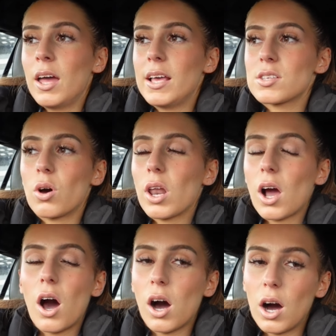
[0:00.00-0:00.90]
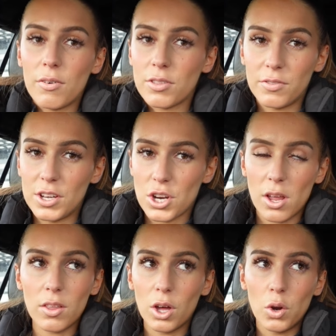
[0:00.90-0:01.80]
it's got like half the
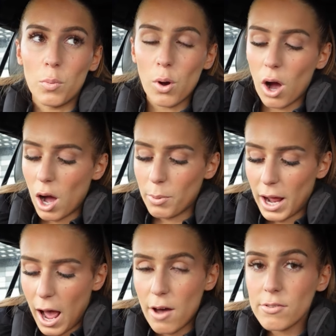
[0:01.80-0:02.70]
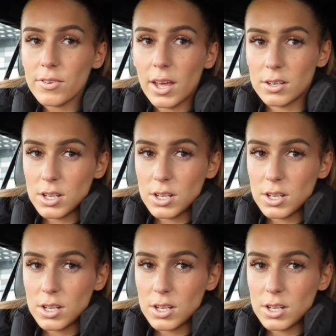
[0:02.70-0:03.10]
vision that a normal car would have in